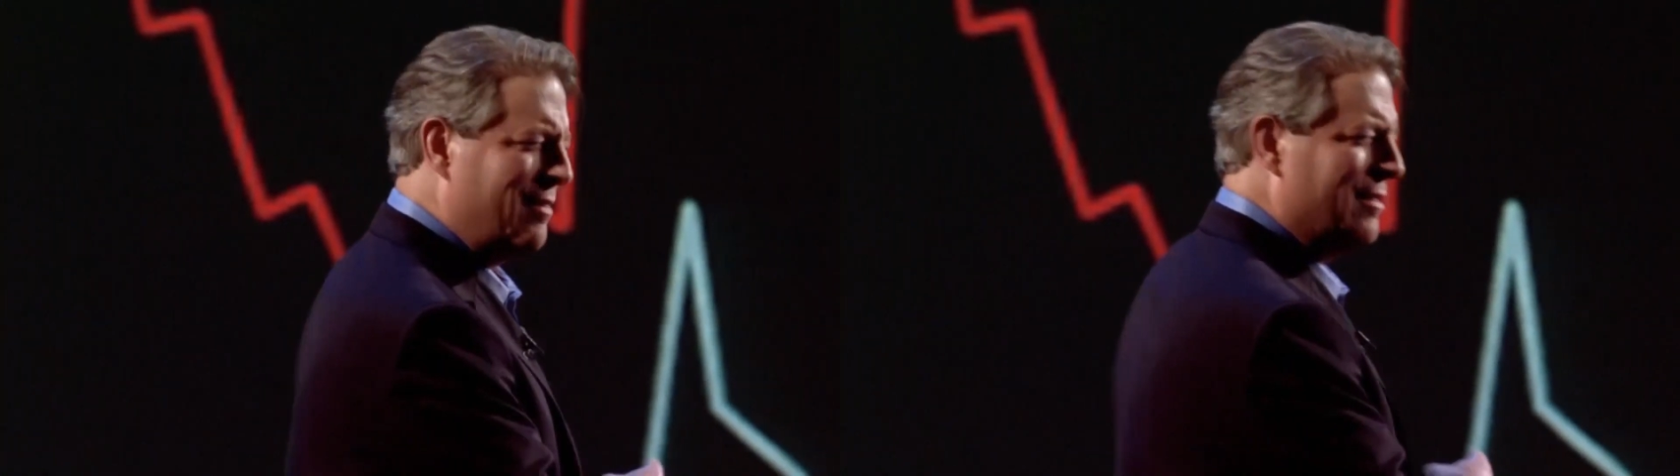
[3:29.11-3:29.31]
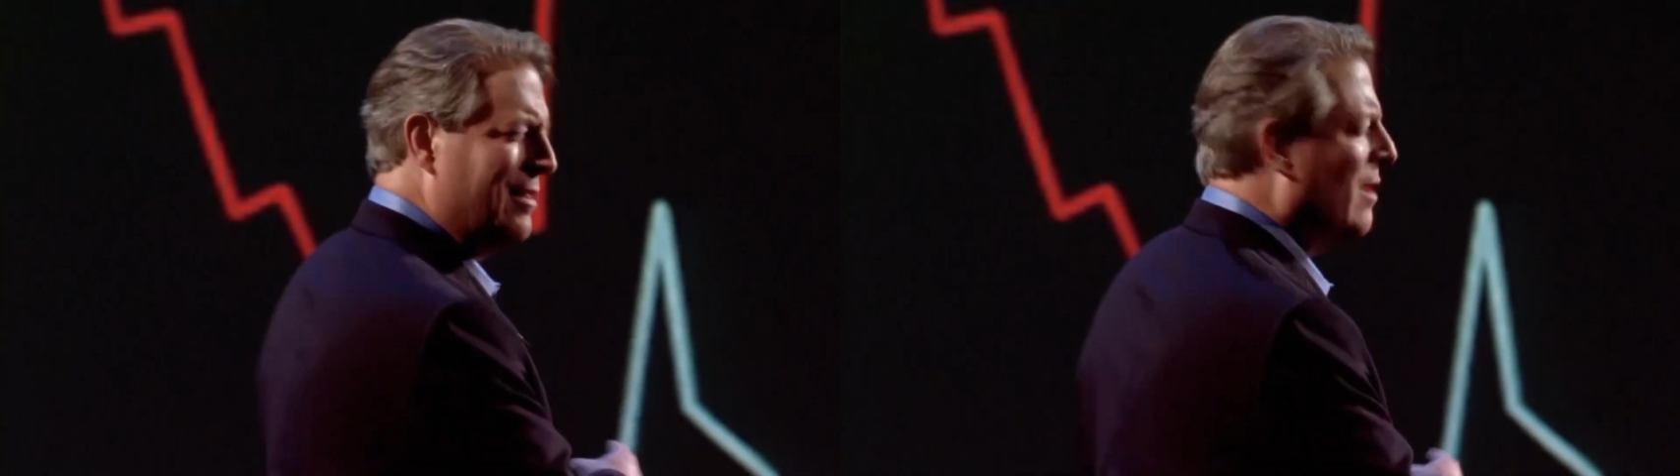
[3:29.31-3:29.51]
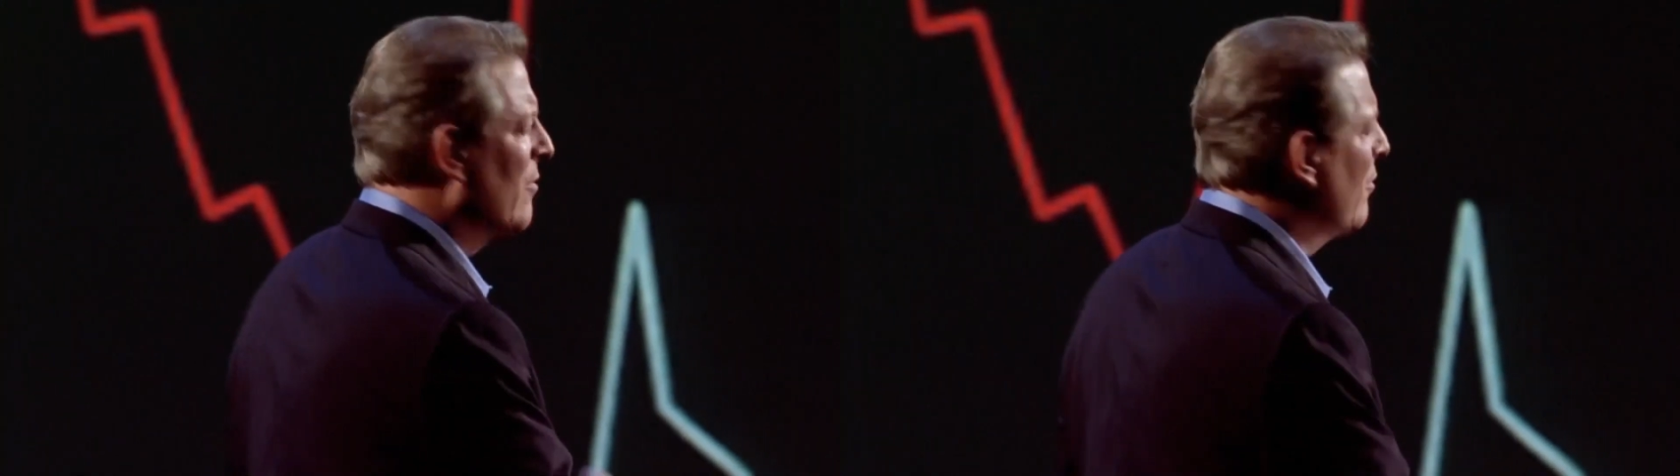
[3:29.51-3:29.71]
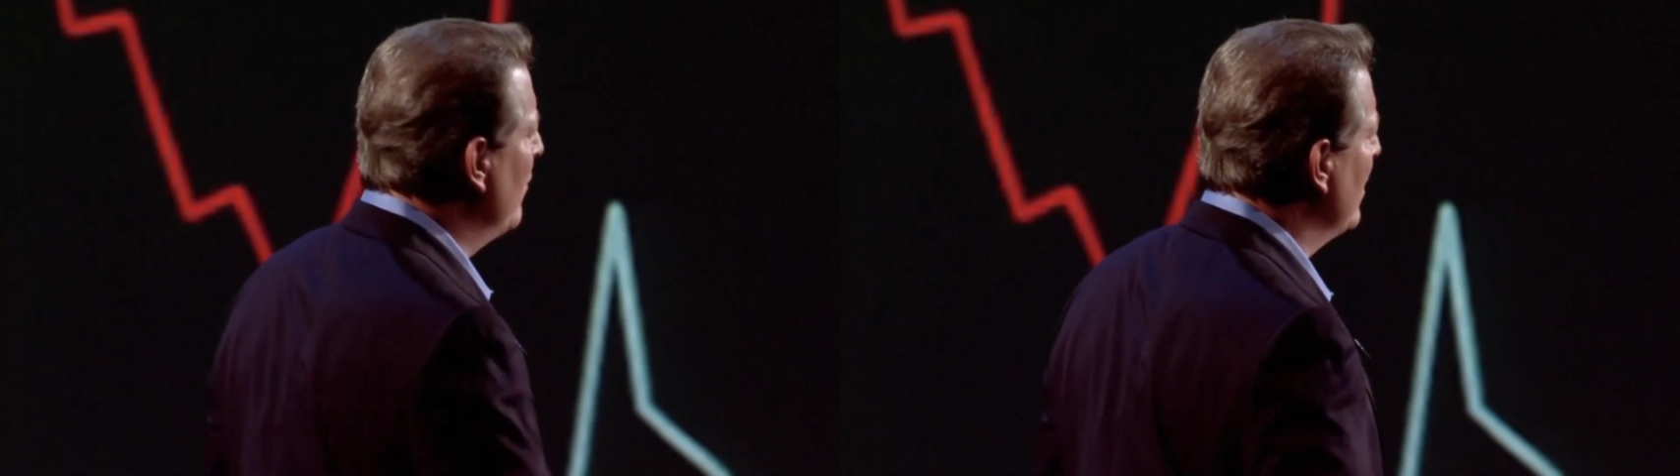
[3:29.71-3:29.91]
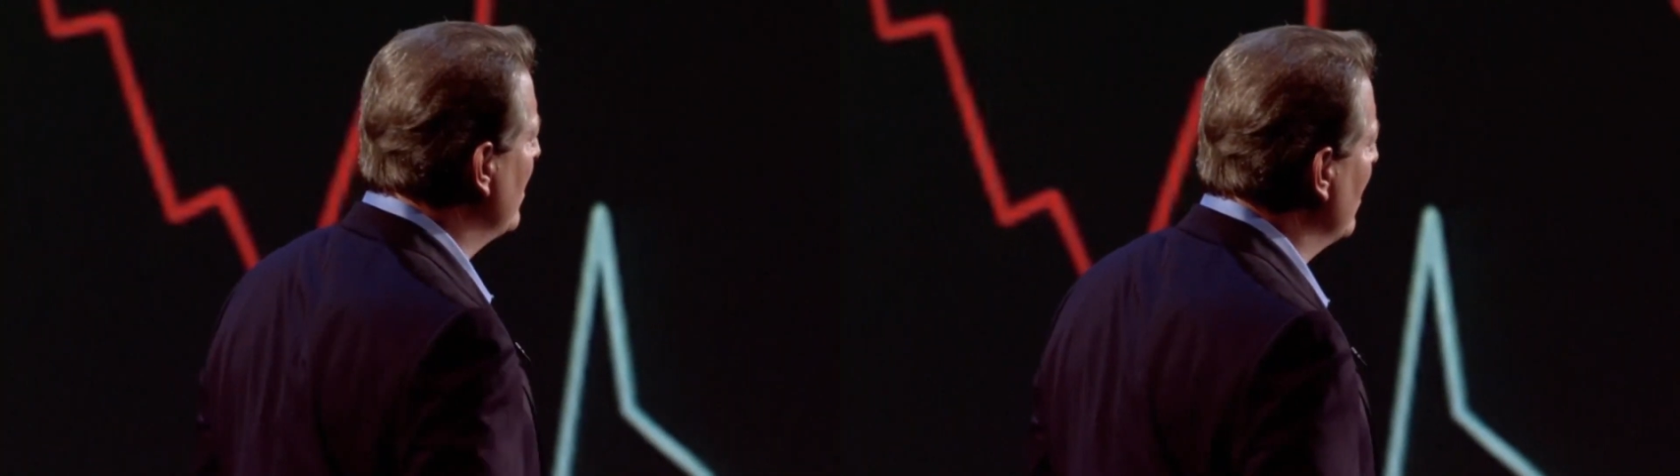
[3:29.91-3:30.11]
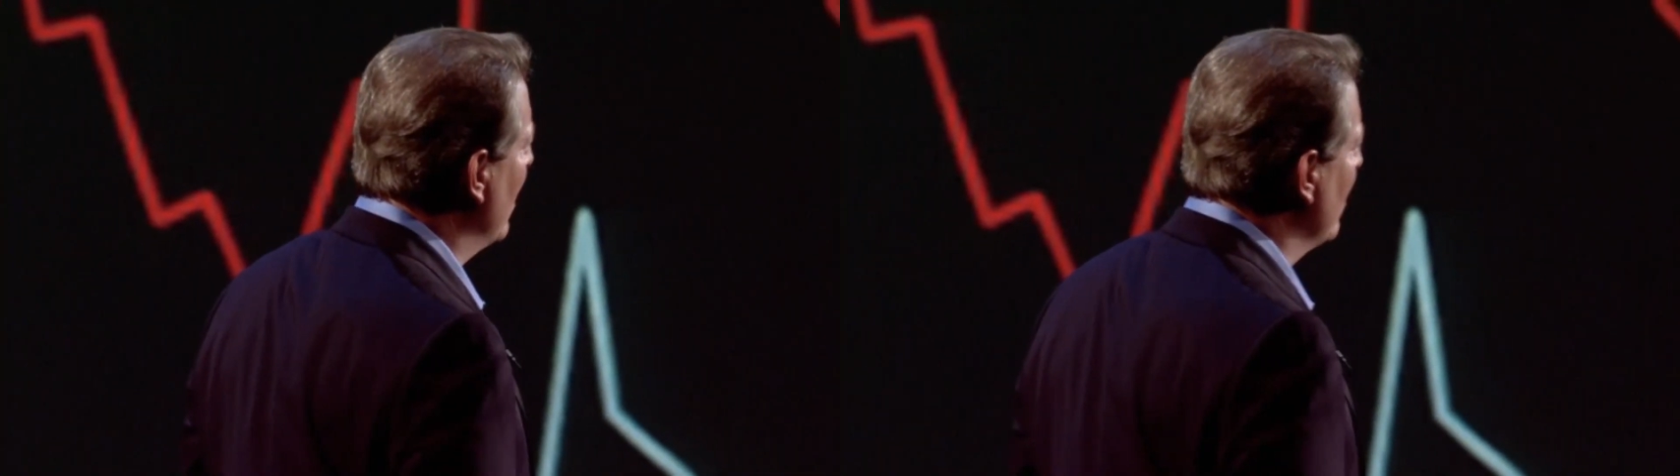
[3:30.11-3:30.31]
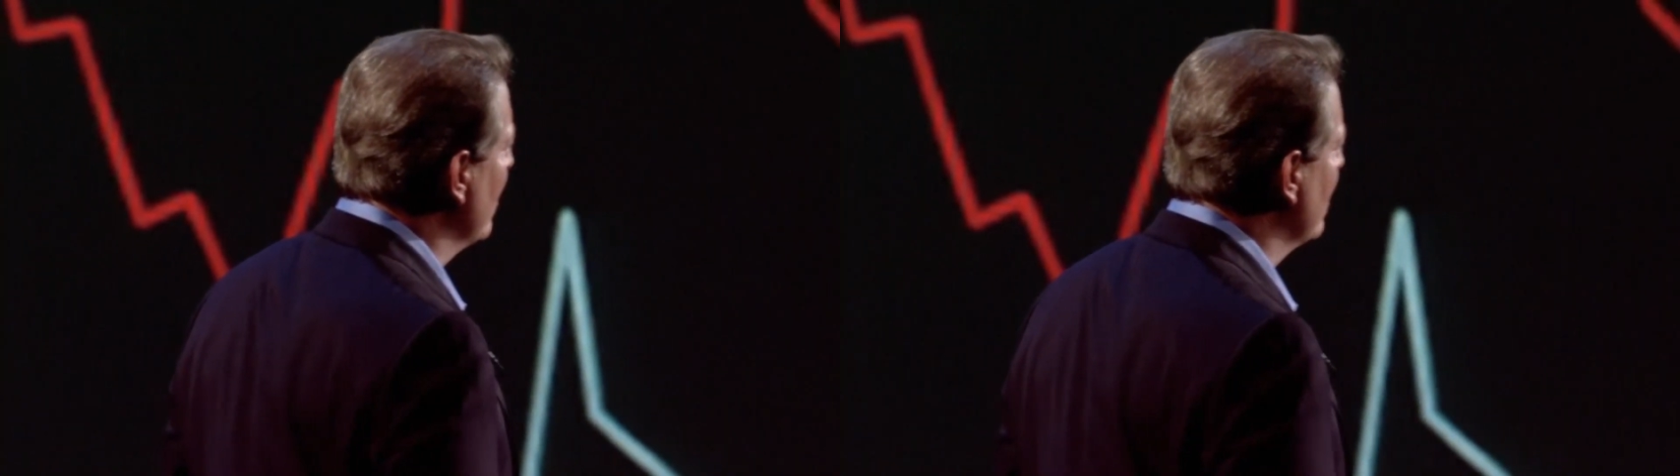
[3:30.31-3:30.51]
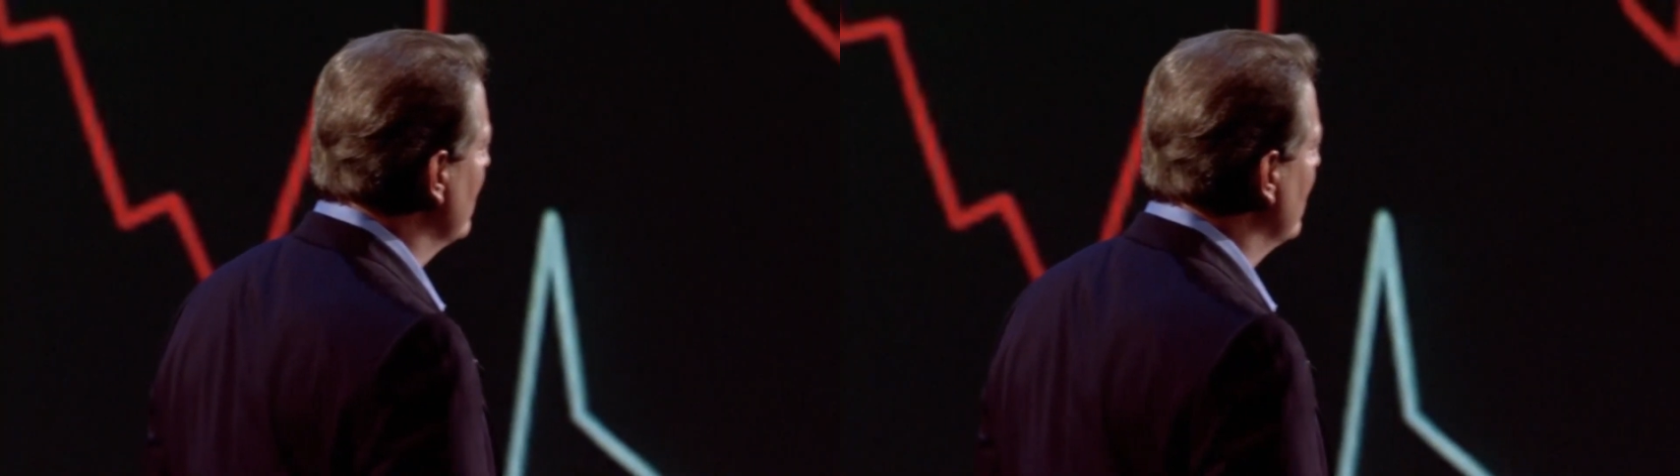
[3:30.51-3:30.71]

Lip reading: they ever fit together?